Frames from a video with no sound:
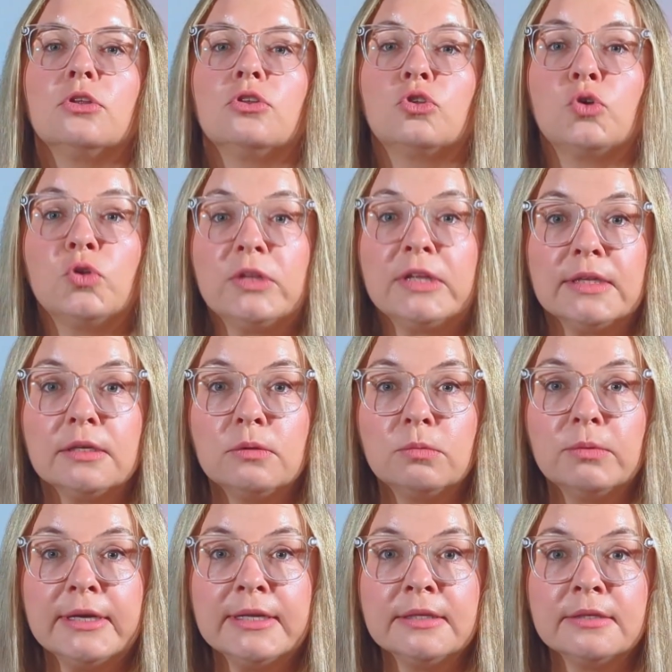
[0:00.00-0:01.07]
Too little
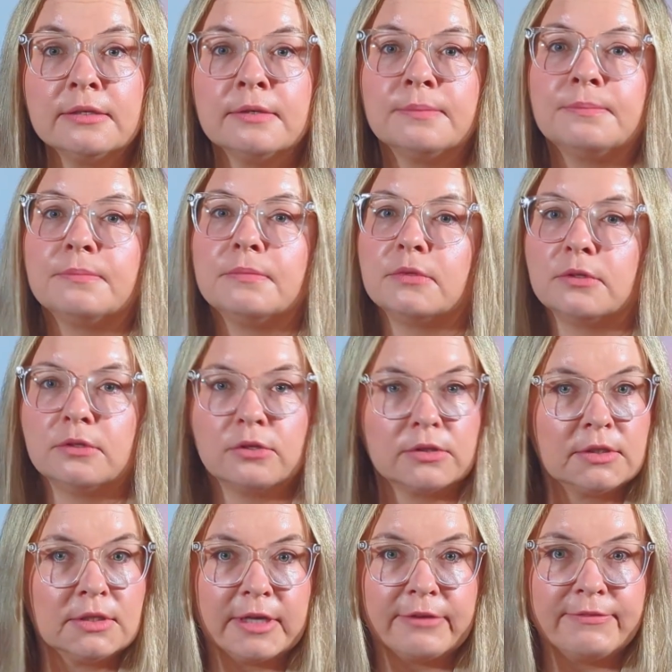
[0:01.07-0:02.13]
wind,
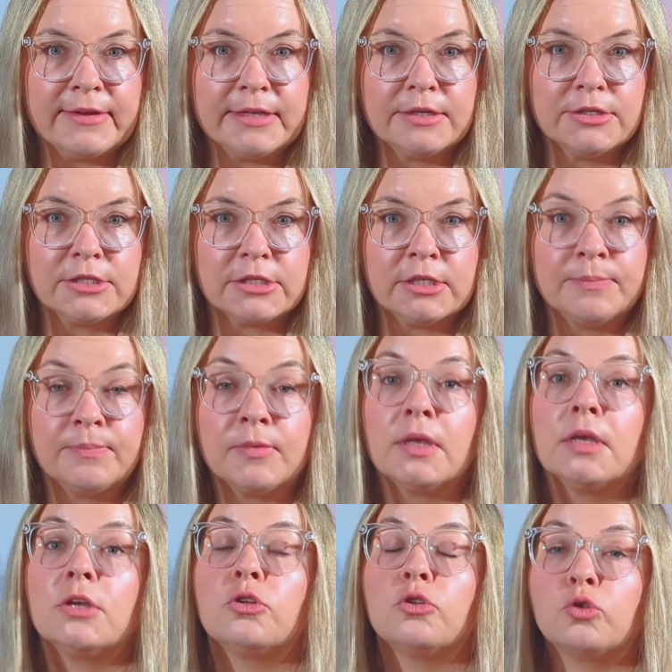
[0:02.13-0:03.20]
not enough energy.
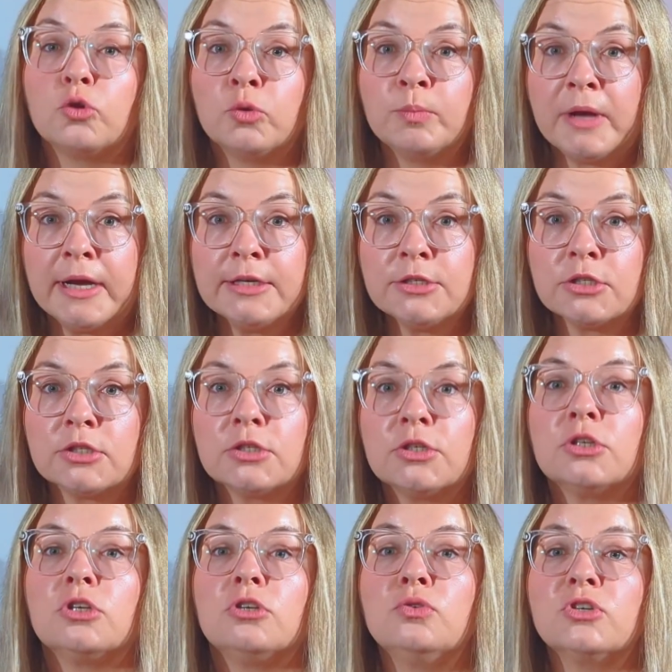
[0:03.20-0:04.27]
Too much,
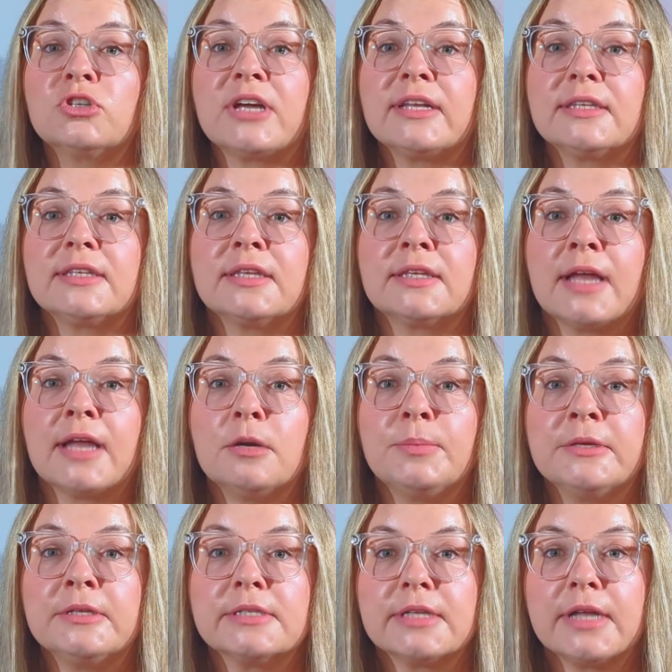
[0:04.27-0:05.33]
you shut the
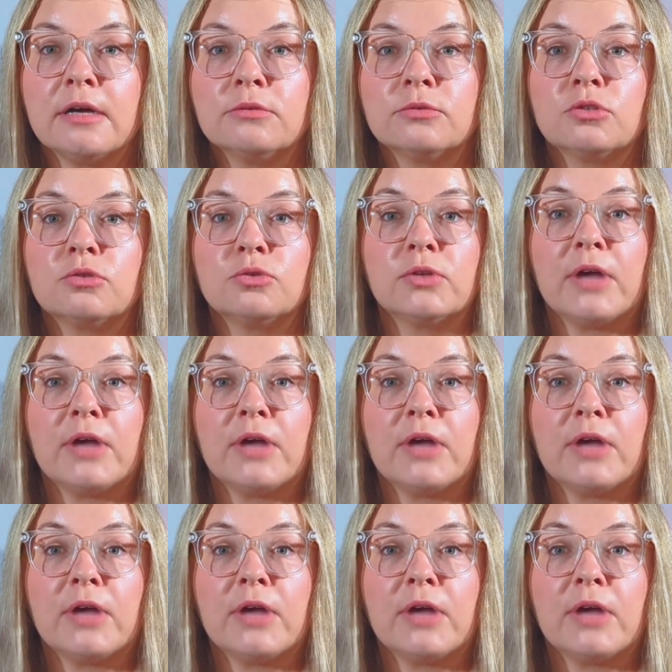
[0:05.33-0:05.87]
turbines down to